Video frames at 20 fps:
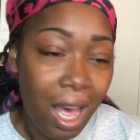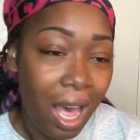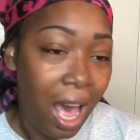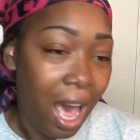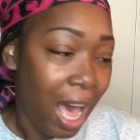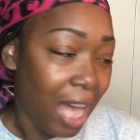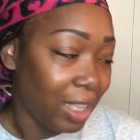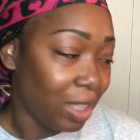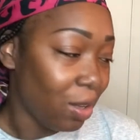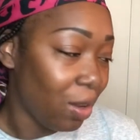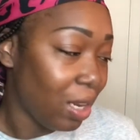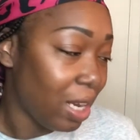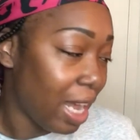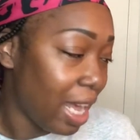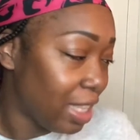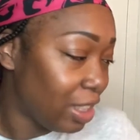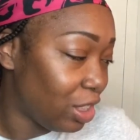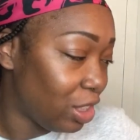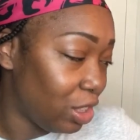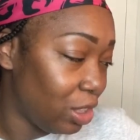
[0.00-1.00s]
I thought
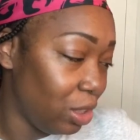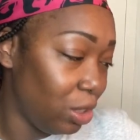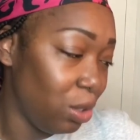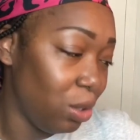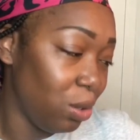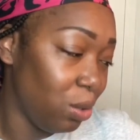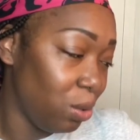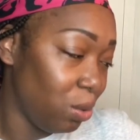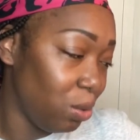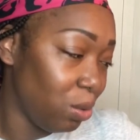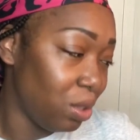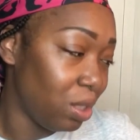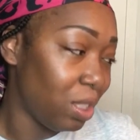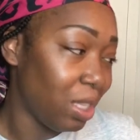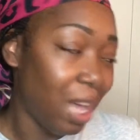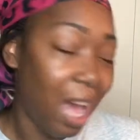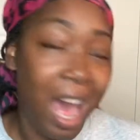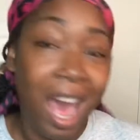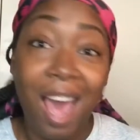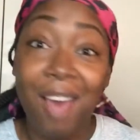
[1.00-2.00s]
I'd use,
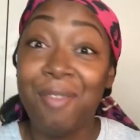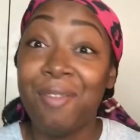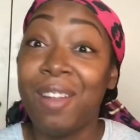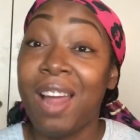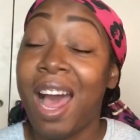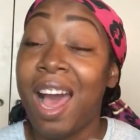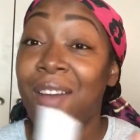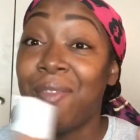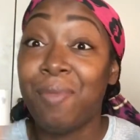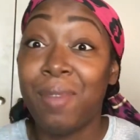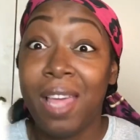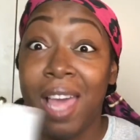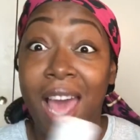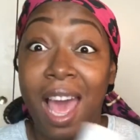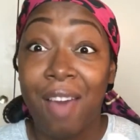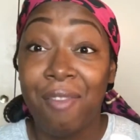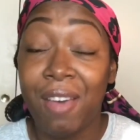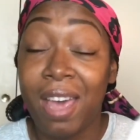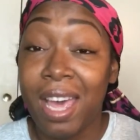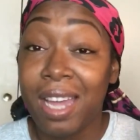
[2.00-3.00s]
I've
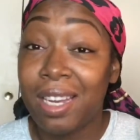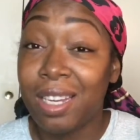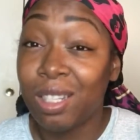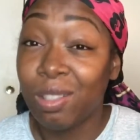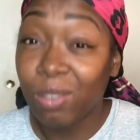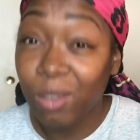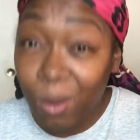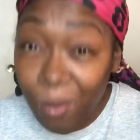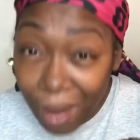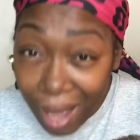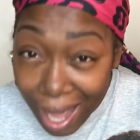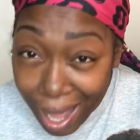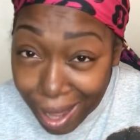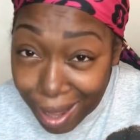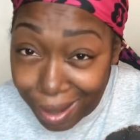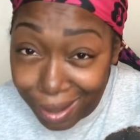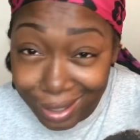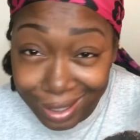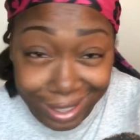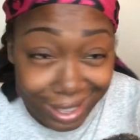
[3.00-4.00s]
had this for a
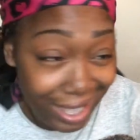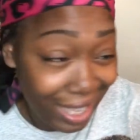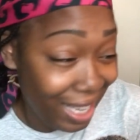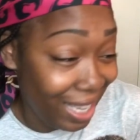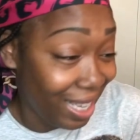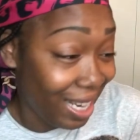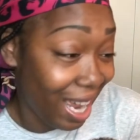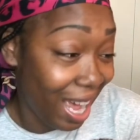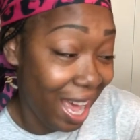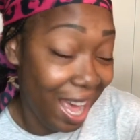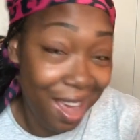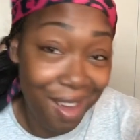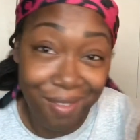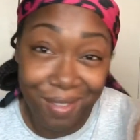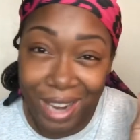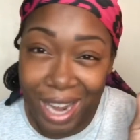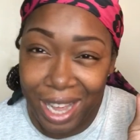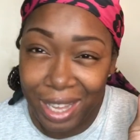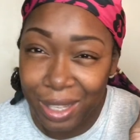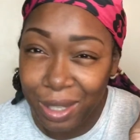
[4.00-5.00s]
while and I have
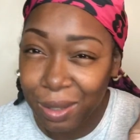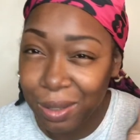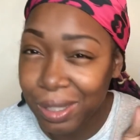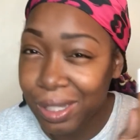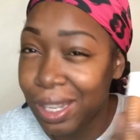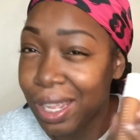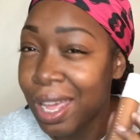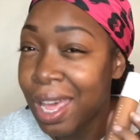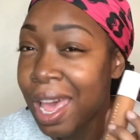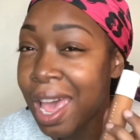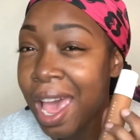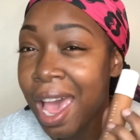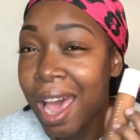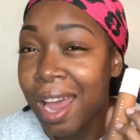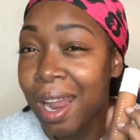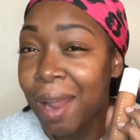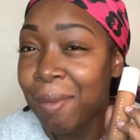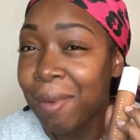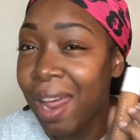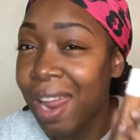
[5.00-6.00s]
not used it, and
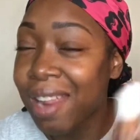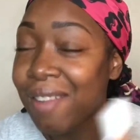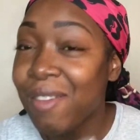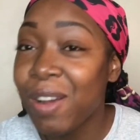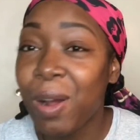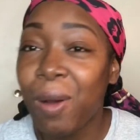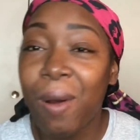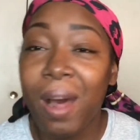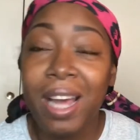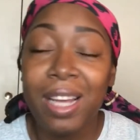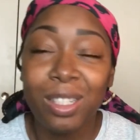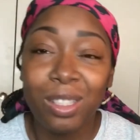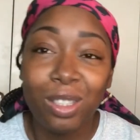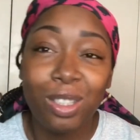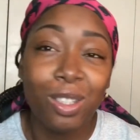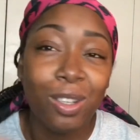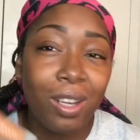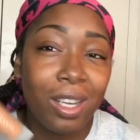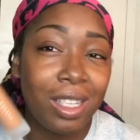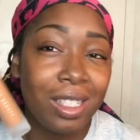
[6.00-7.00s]
I'm not even quite
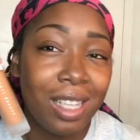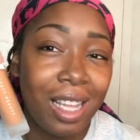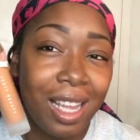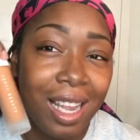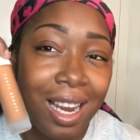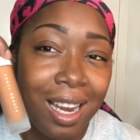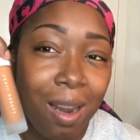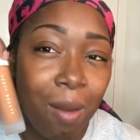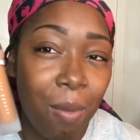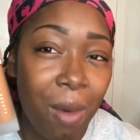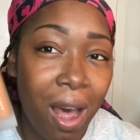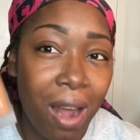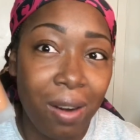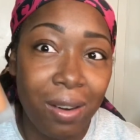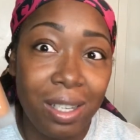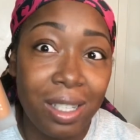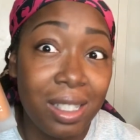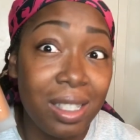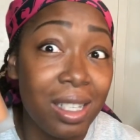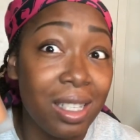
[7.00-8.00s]
sure because like in the bottle
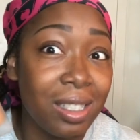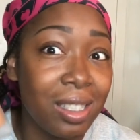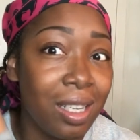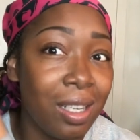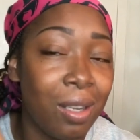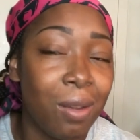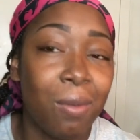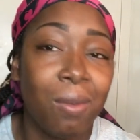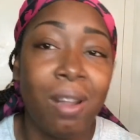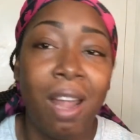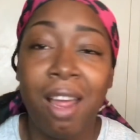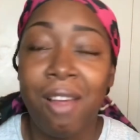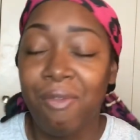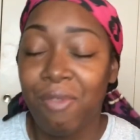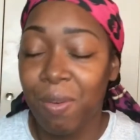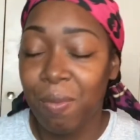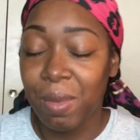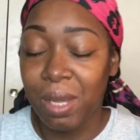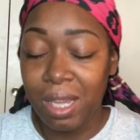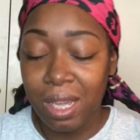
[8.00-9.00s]
this looks a little light for
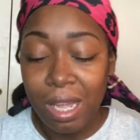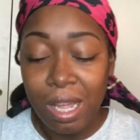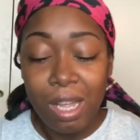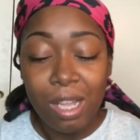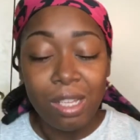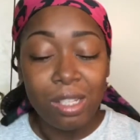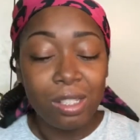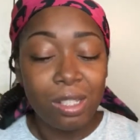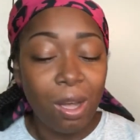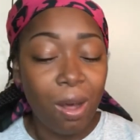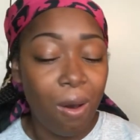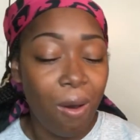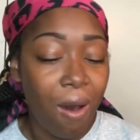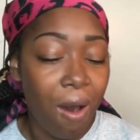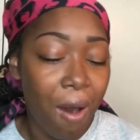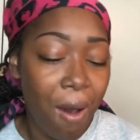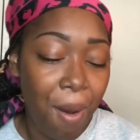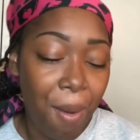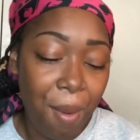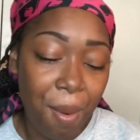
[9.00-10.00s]
me. So
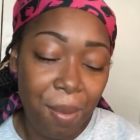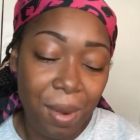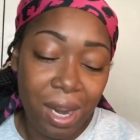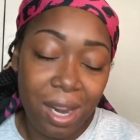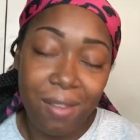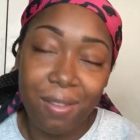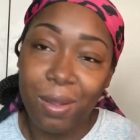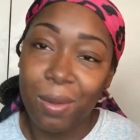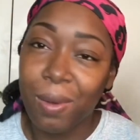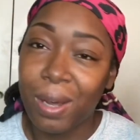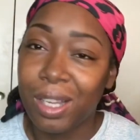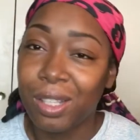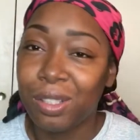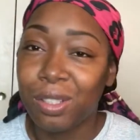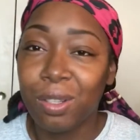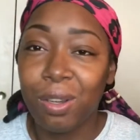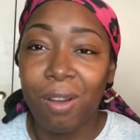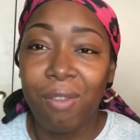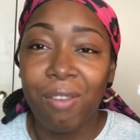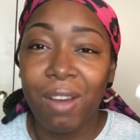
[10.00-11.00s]
I'm not even quite
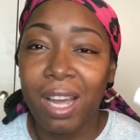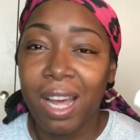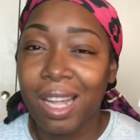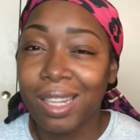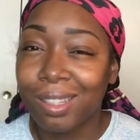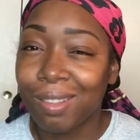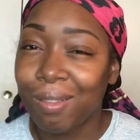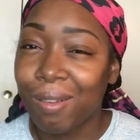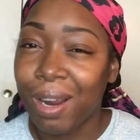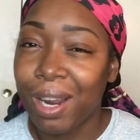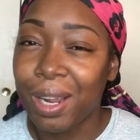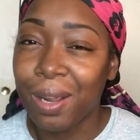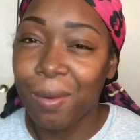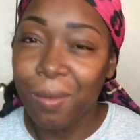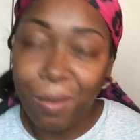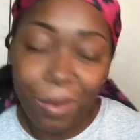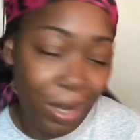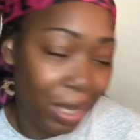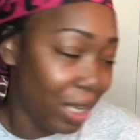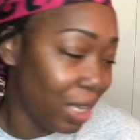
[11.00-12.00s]
sure if I got the right
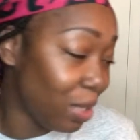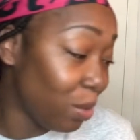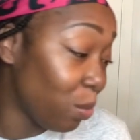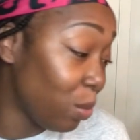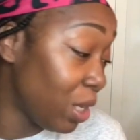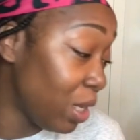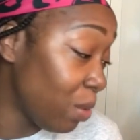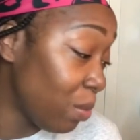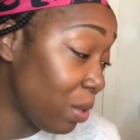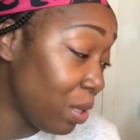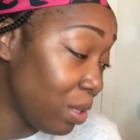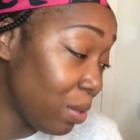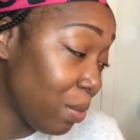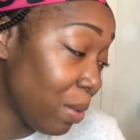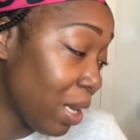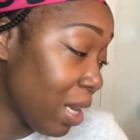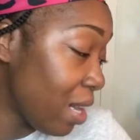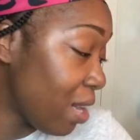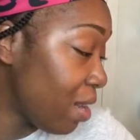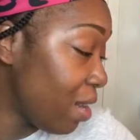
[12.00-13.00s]
one.
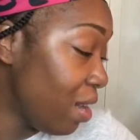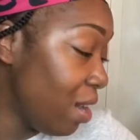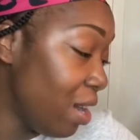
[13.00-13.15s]
We're